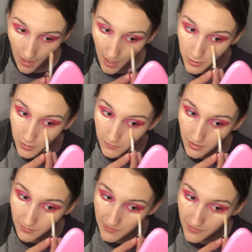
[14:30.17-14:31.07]
I should have
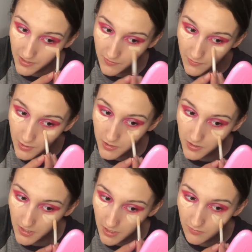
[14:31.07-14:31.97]
done my face first
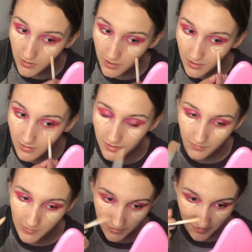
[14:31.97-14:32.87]
because I can't really conceal
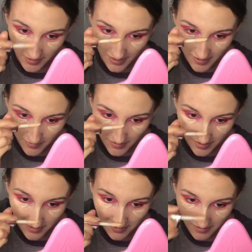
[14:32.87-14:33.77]
my under eyes with
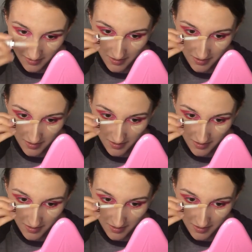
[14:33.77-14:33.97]
this.